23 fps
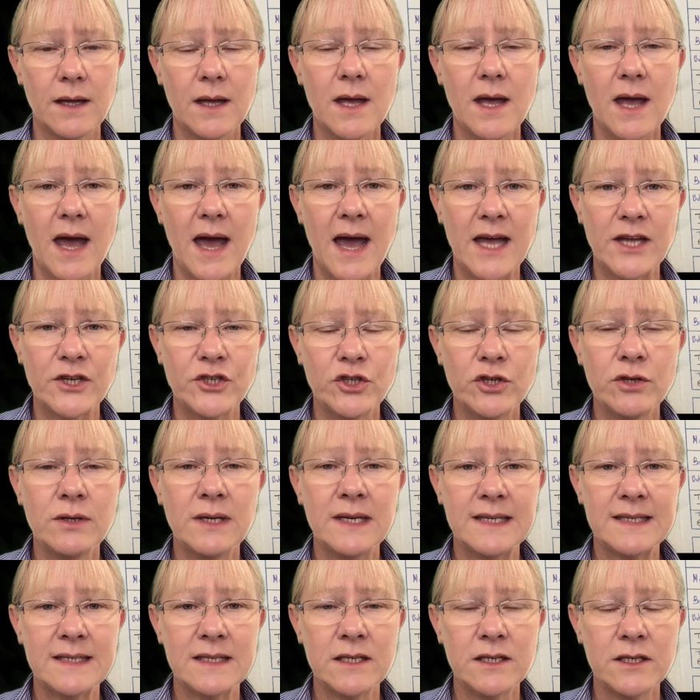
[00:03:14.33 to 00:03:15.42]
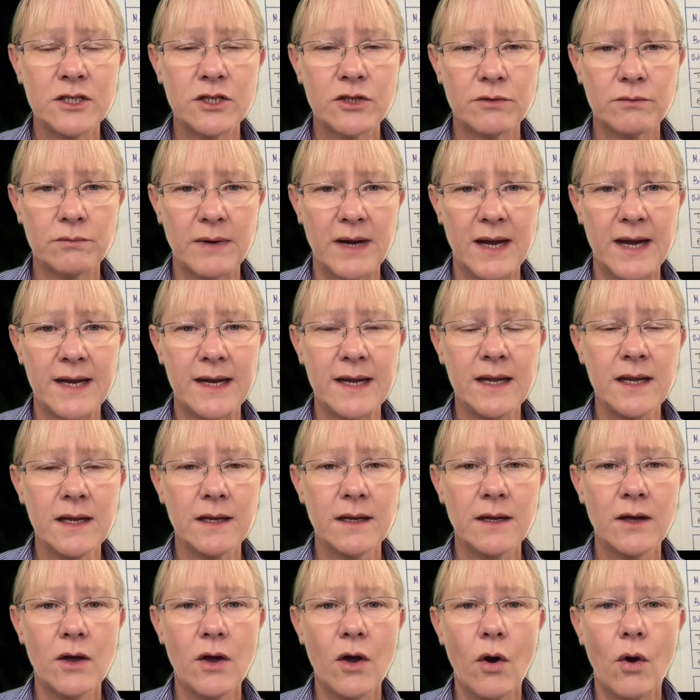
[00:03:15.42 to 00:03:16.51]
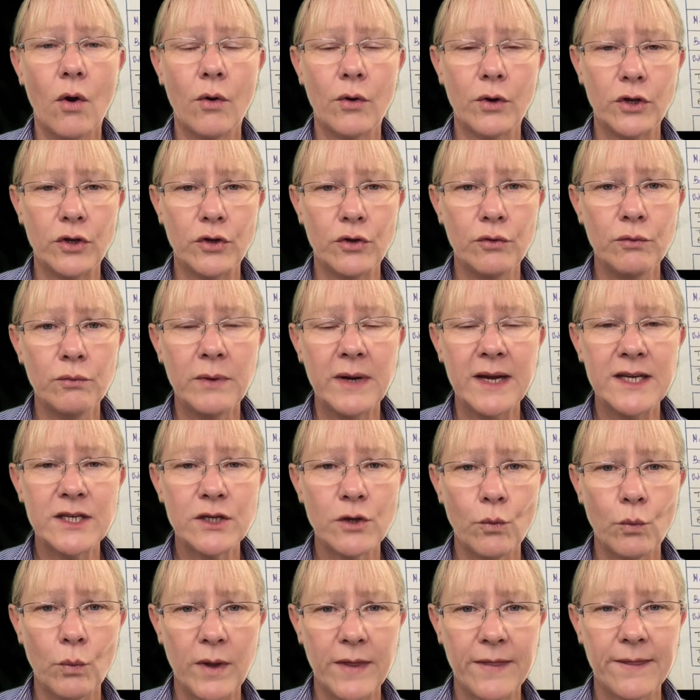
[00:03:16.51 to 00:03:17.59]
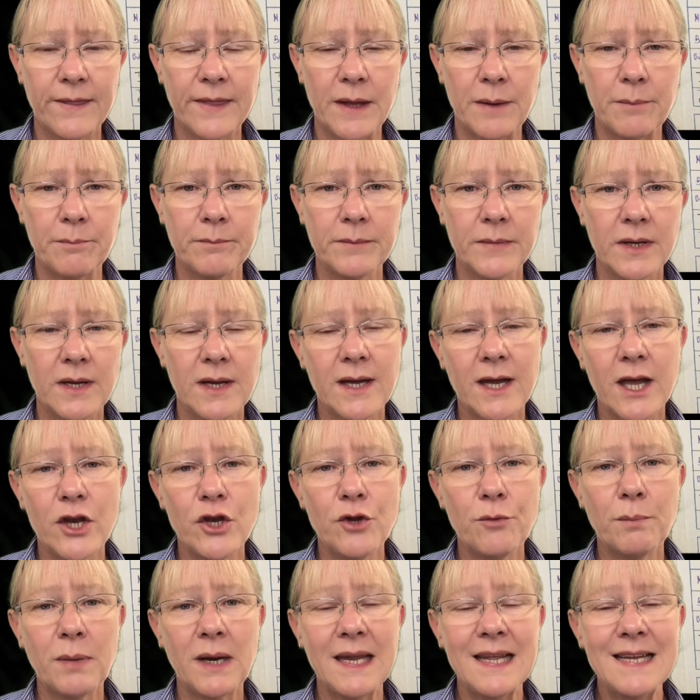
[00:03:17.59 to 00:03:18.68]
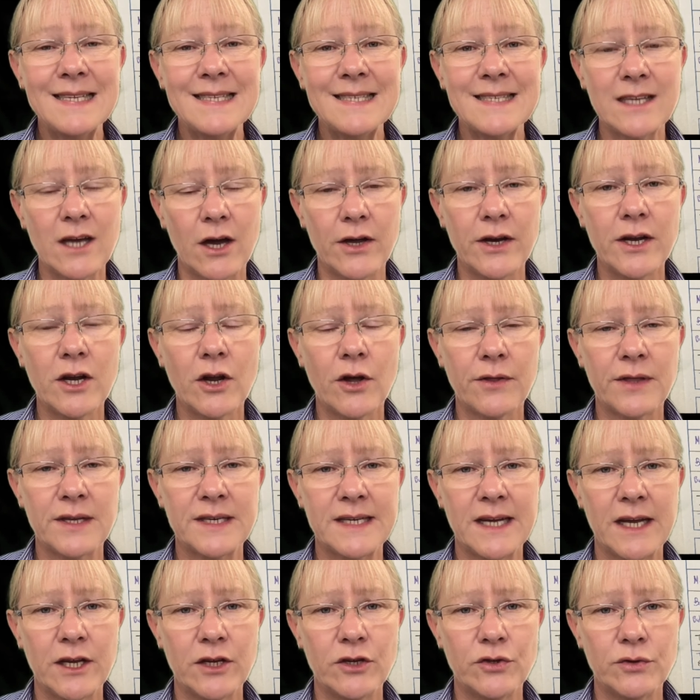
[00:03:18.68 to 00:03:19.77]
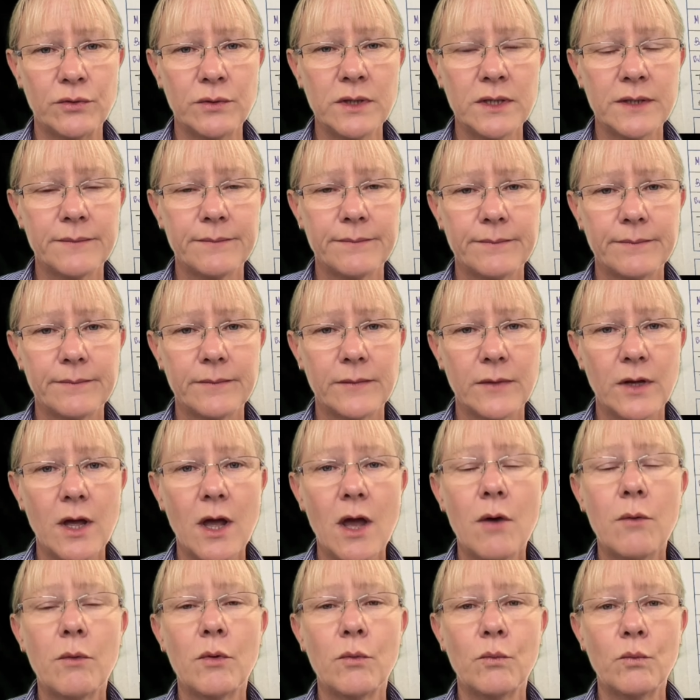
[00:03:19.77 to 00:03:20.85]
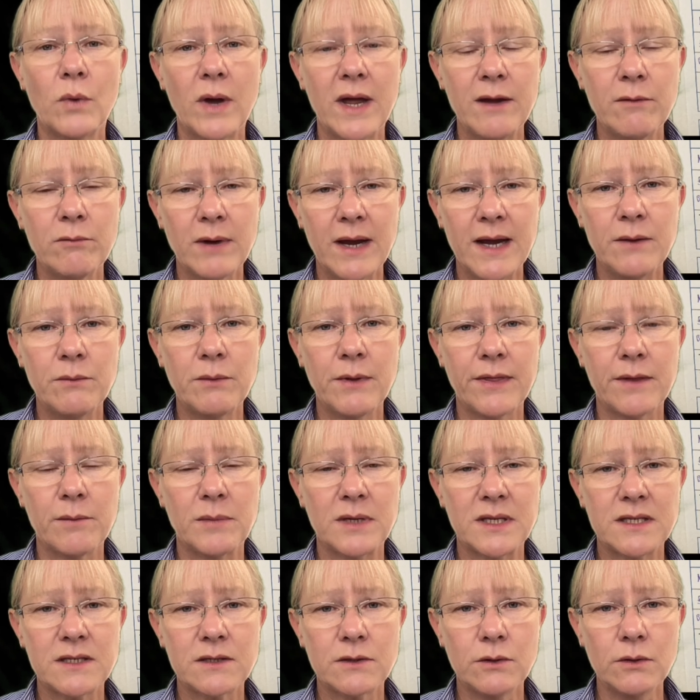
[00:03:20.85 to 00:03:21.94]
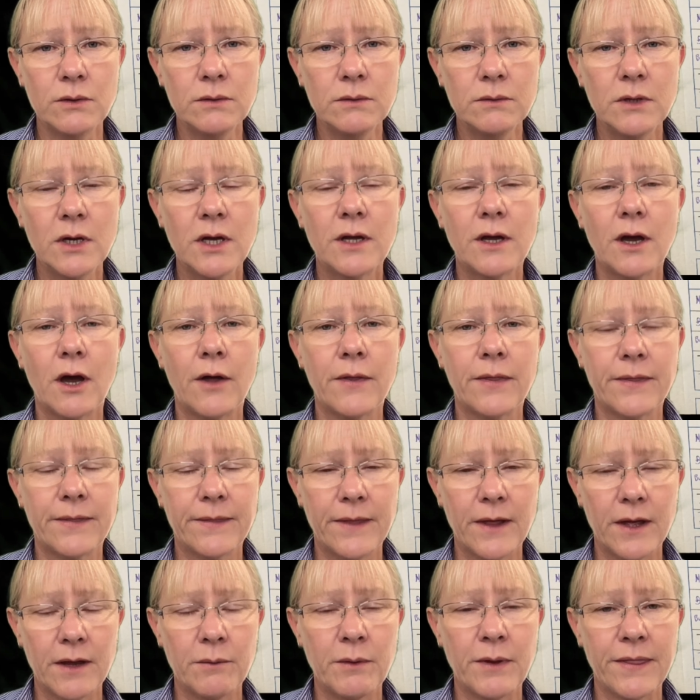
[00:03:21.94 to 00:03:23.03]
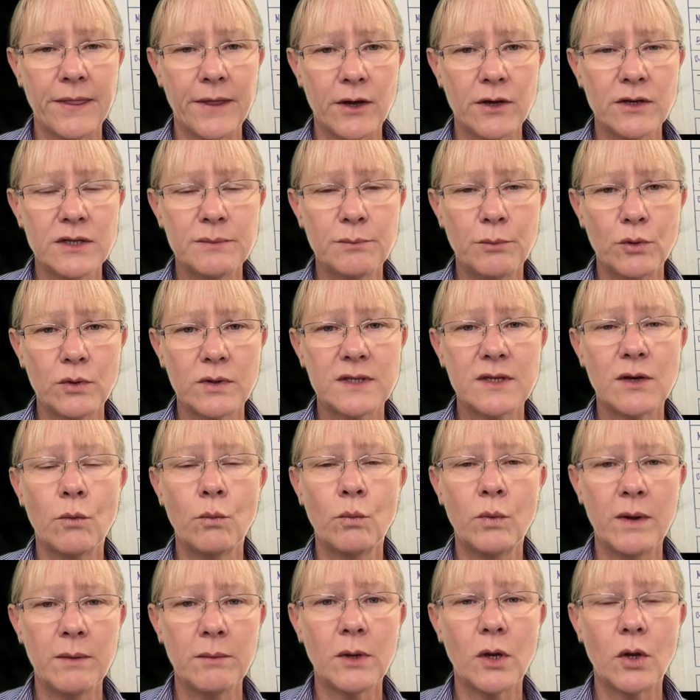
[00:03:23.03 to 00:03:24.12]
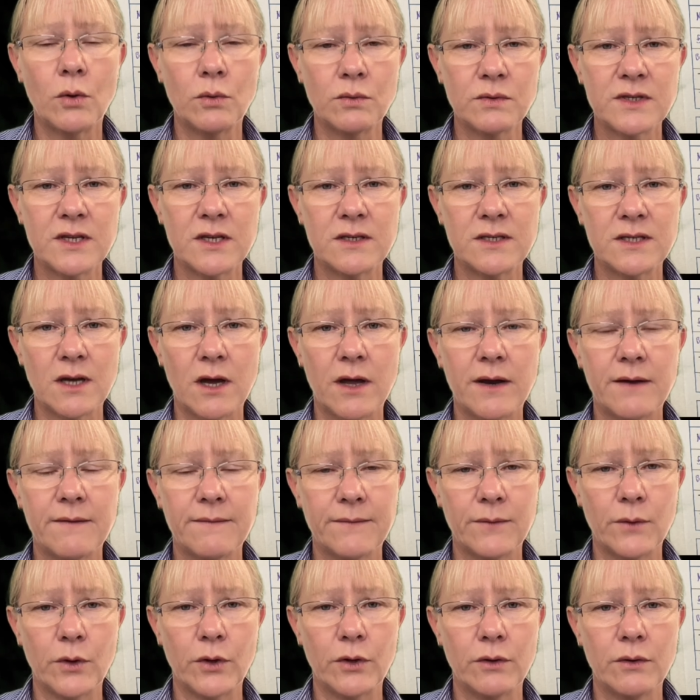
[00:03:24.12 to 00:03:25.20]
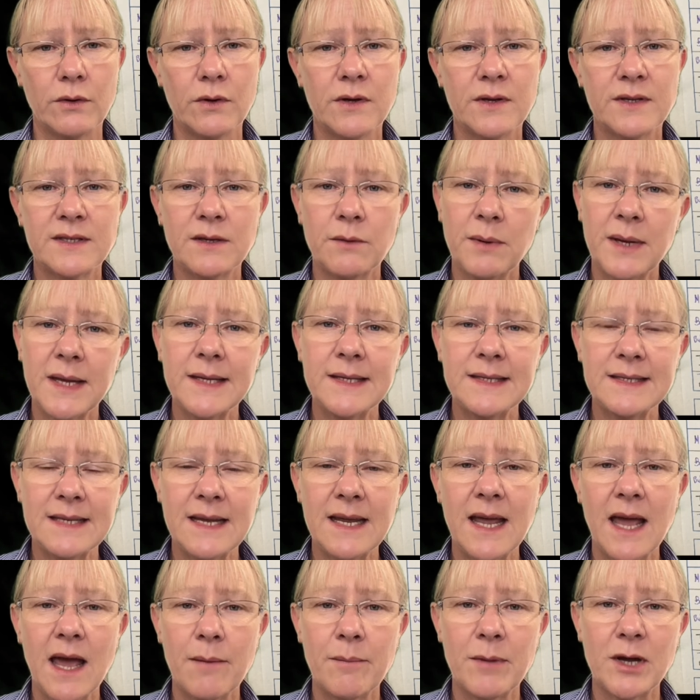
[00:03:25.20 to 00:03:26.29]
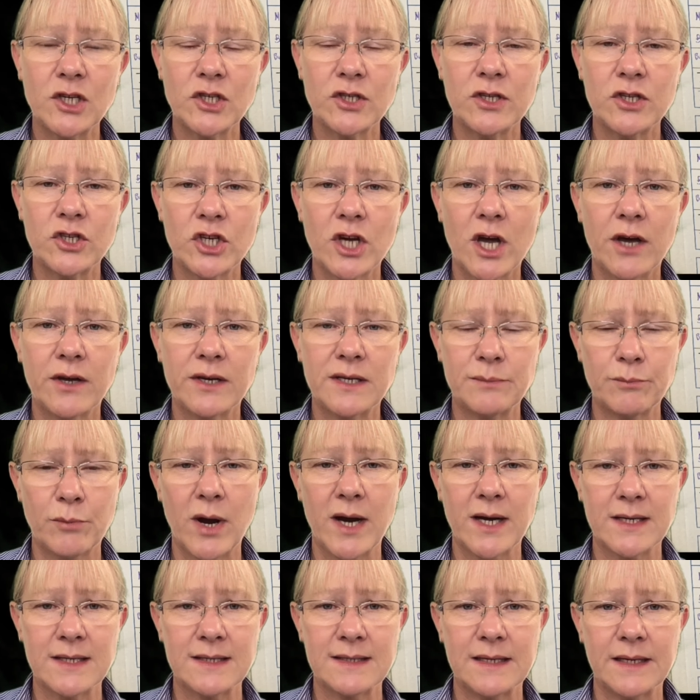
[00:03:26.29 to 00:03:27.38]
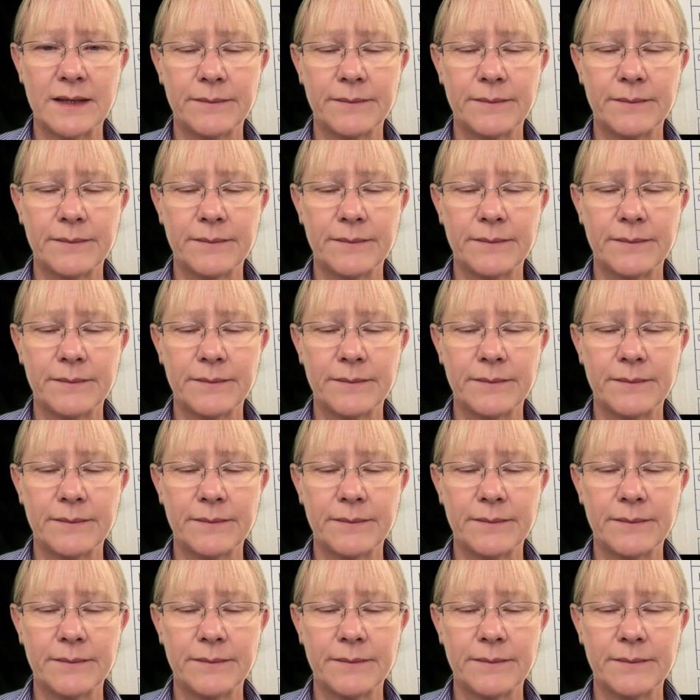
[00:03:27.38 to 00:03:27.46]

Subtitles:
As you listen to reading or you read with them, can you please sign it on the day you do it? When we read with them at school with those books, we will also sign it for you so we can see how much the child is practicing.